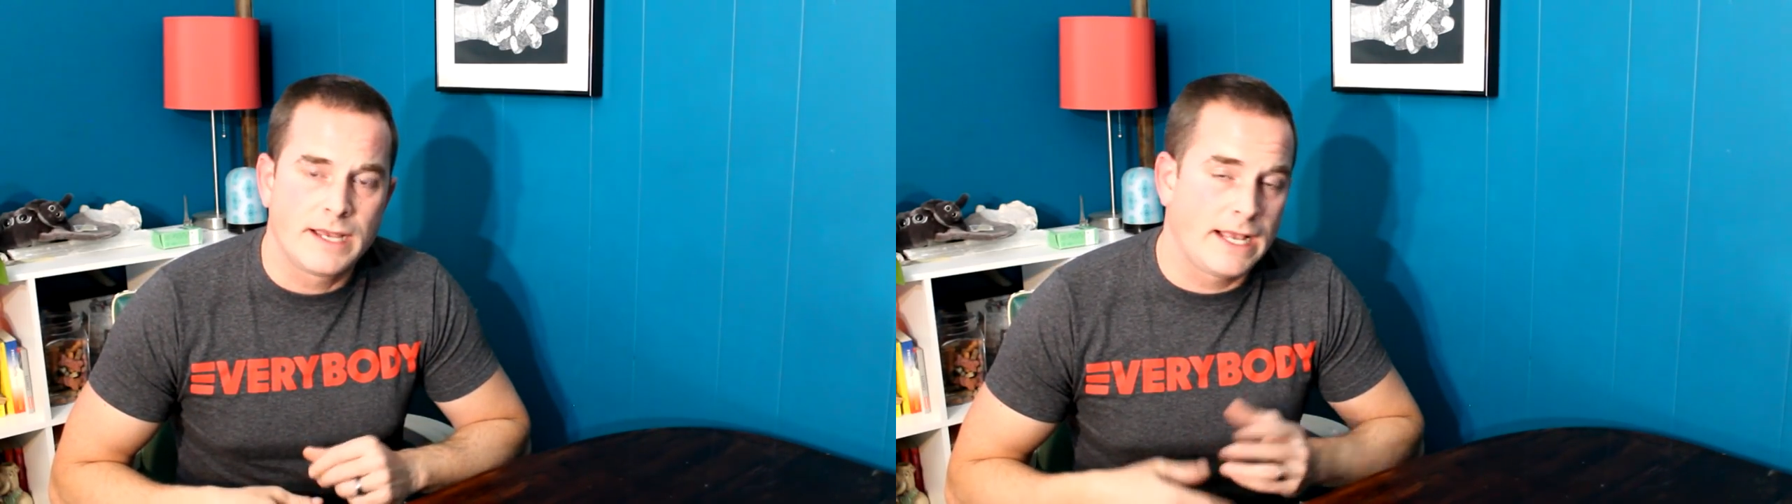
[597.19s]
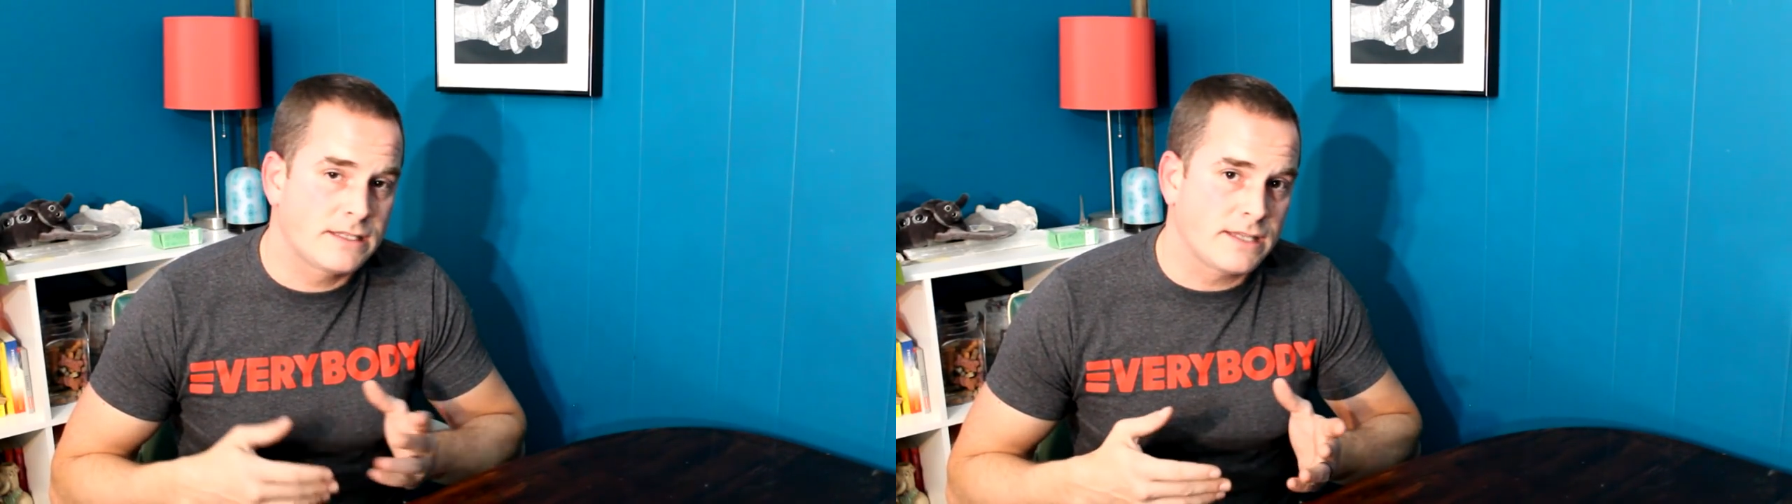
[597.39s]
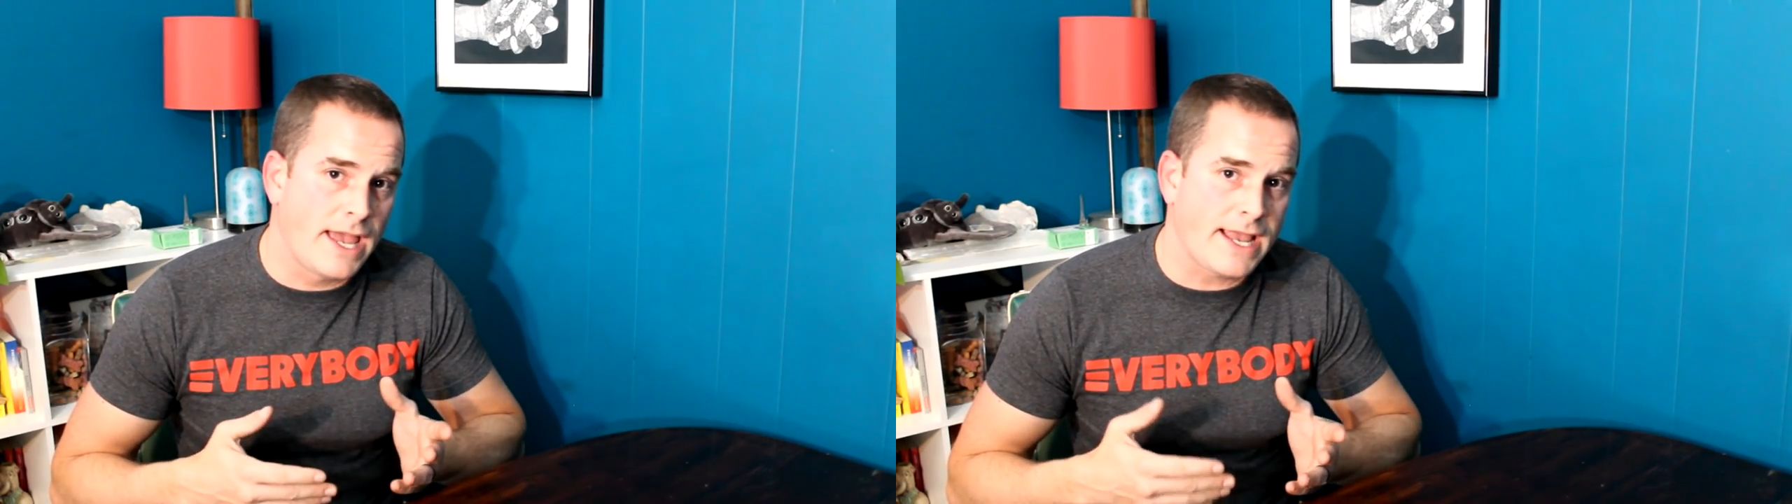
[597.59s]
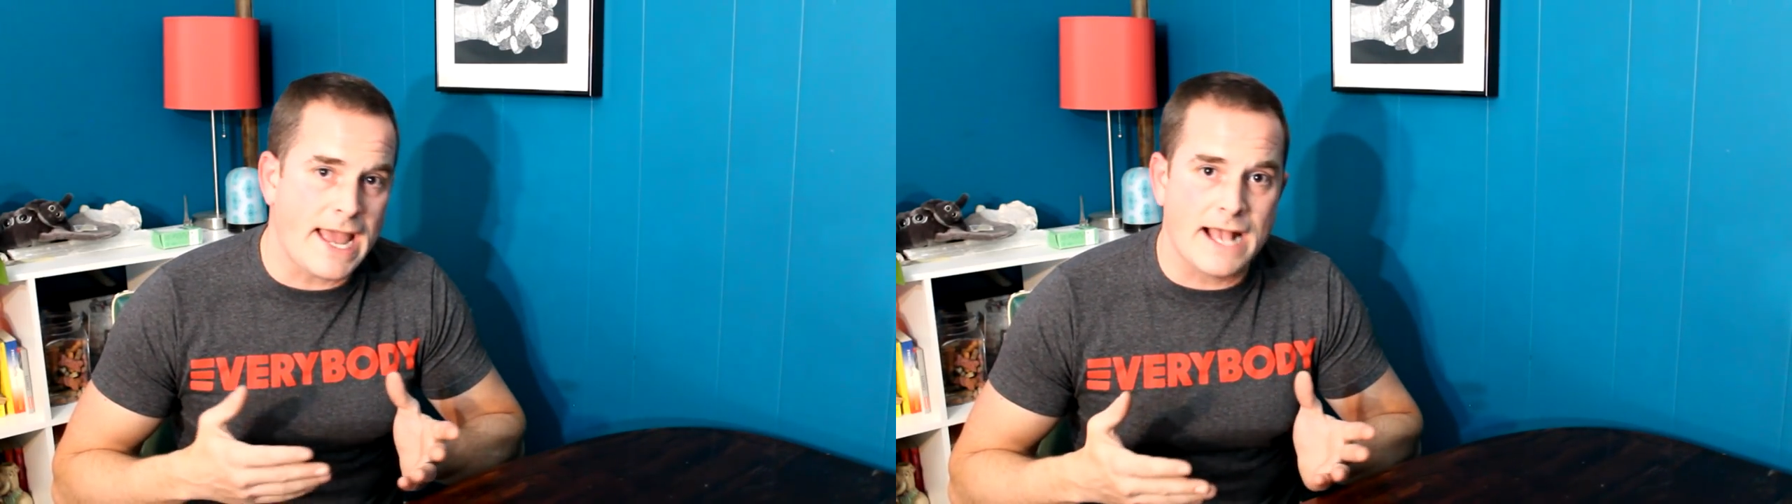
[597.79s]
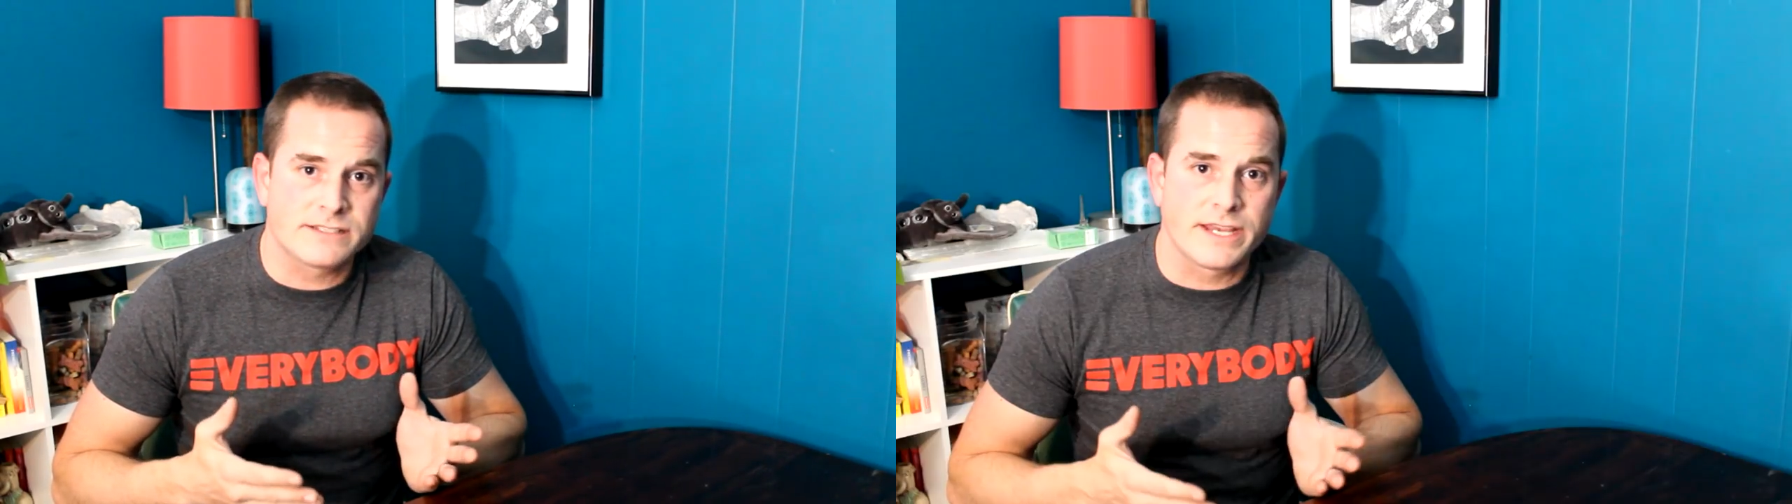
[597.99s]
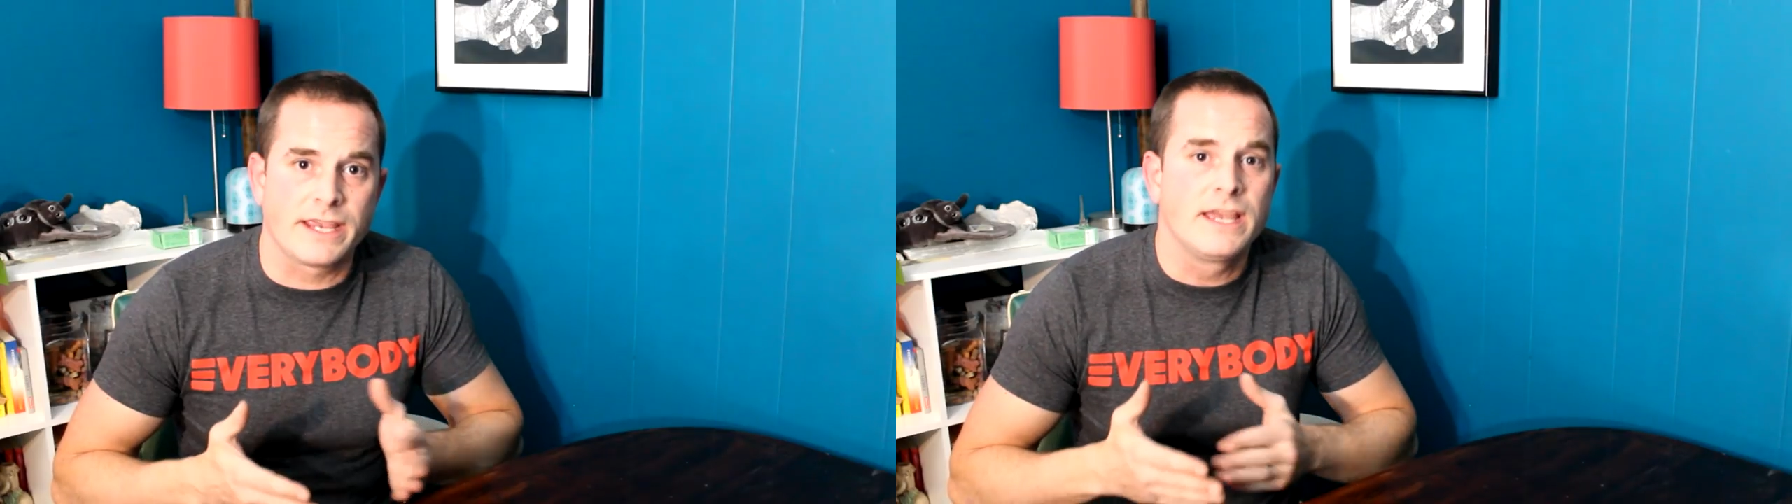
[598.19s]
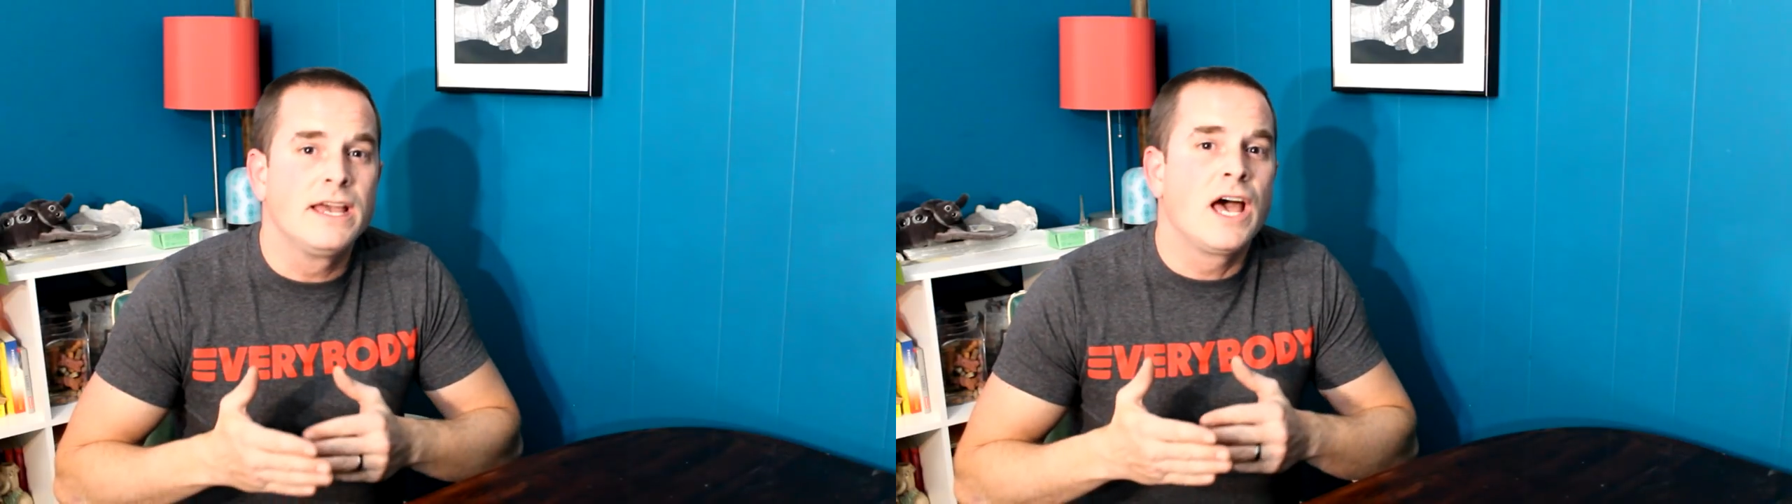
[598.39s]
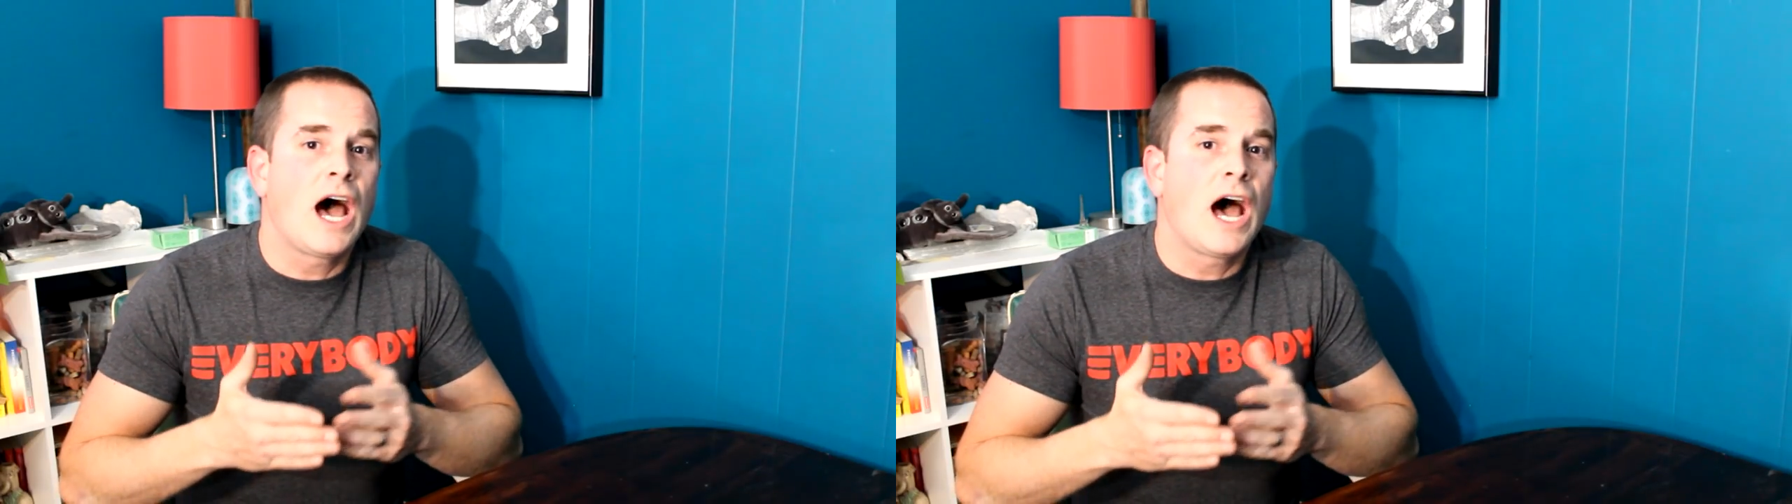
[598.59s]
It's like asking